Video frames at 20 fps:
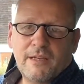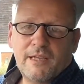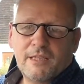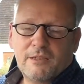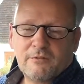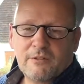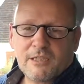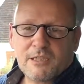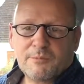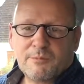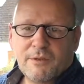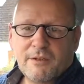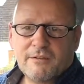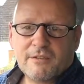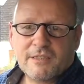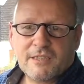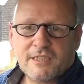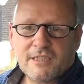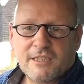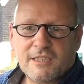need to
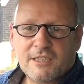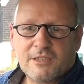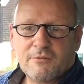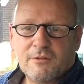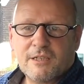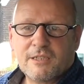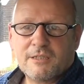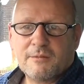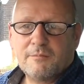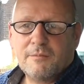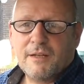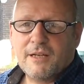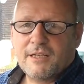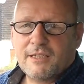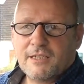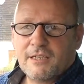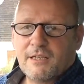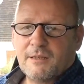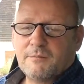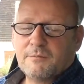experience this situation many
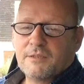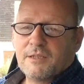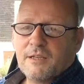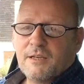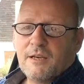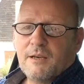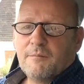times